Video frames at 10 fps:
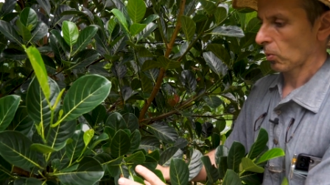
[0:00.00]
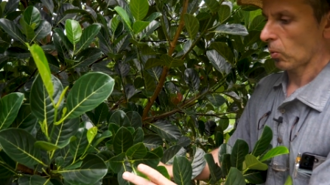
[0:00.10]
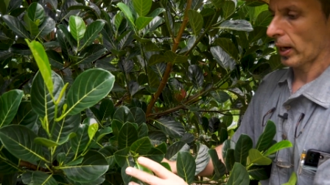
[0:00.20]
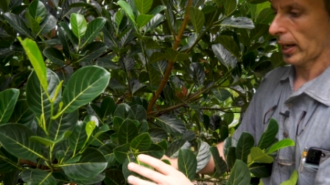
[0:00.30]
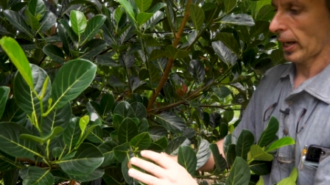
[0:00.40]

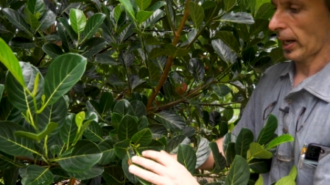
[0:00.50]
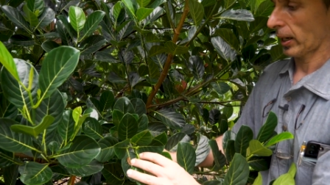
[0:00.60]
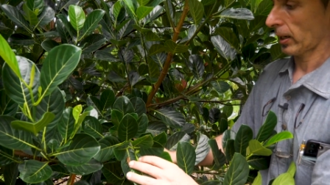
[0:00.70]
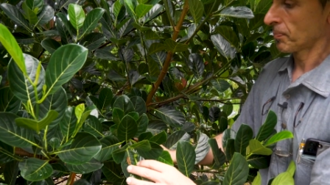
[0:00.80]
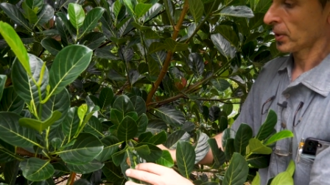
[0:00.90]

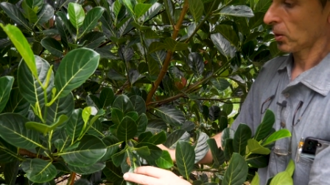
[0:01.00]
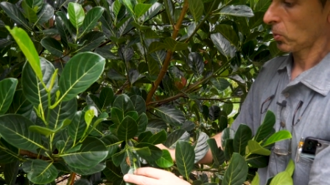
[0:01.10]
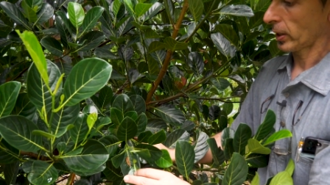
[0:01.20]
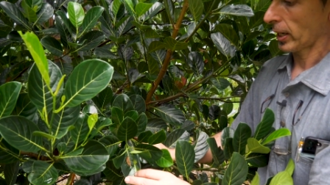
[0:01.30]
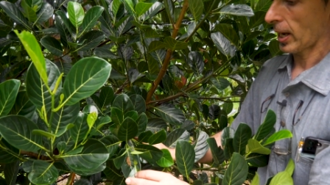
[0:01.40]
where
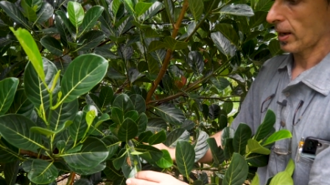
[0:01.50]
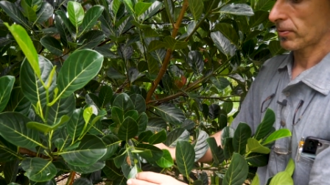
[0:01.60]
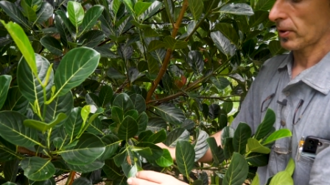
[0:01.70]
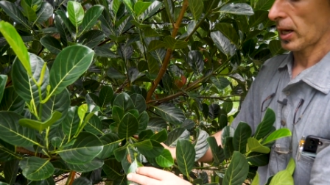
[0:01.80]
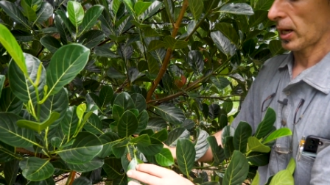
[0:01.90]
we
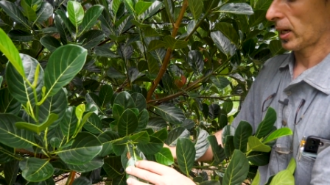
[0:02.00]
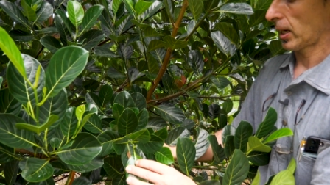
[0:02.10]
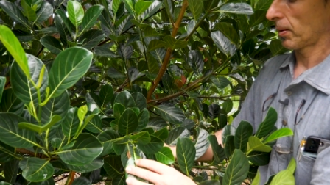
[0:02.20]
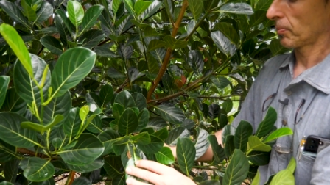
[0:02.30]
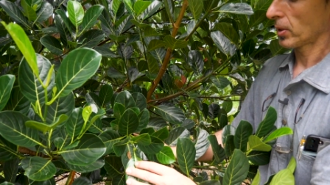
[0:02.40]
have
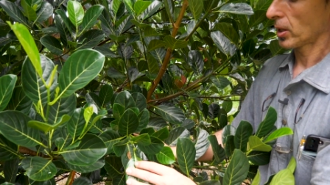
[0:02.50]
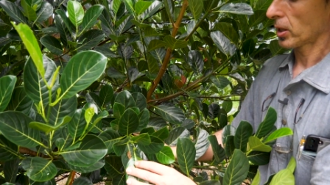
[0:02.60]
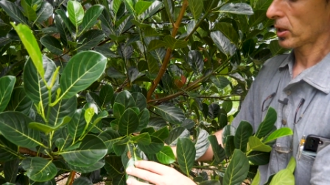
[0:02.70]
um,